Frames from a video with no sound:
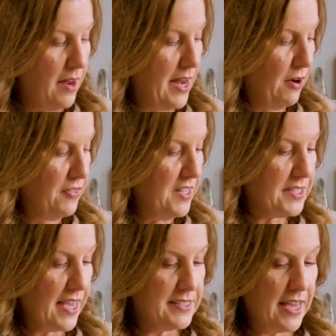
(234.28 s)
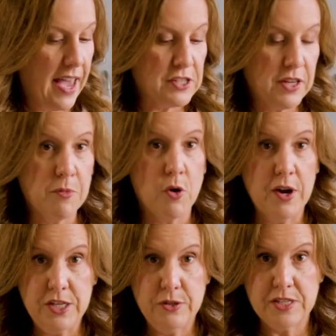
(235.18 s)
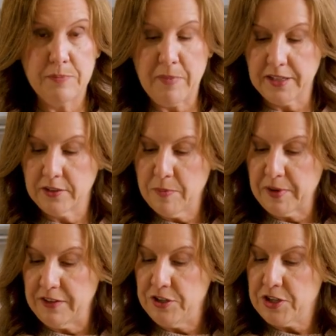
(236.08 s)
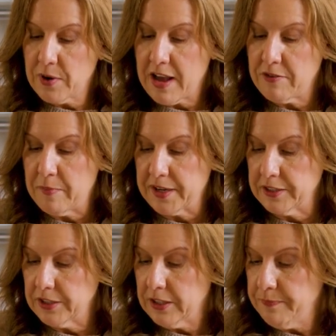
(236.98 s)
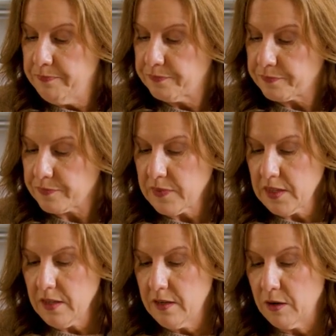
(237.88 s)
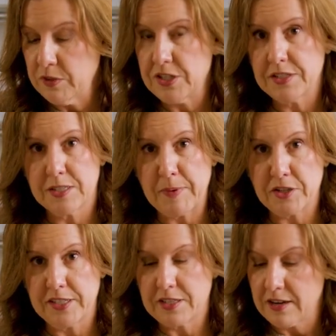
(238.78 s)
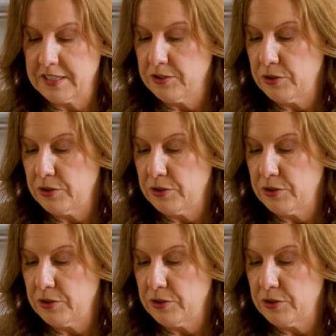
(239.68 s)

Now in this case, I actually am going to use a muddler, but if you don't have a muddler, which is a specialized cocktail